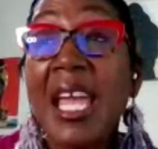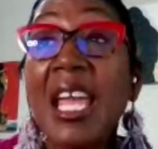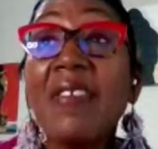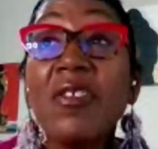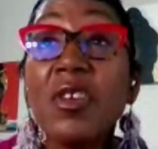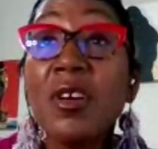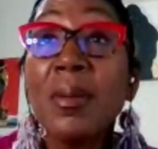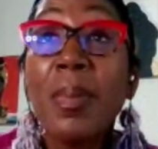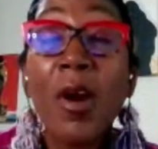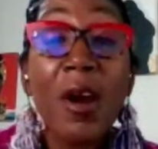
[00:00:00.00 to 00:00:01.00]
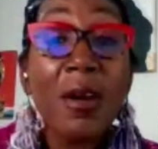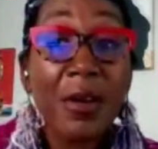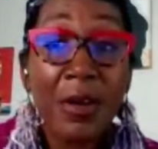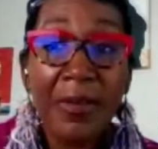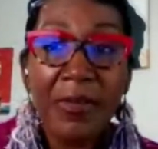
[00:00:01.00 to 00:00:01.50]
if you're a
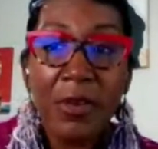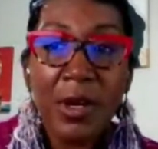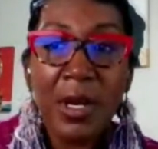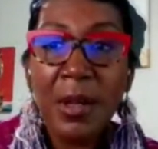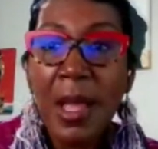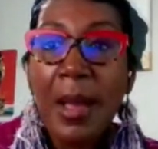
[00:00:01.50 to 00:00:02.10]
partner, if you're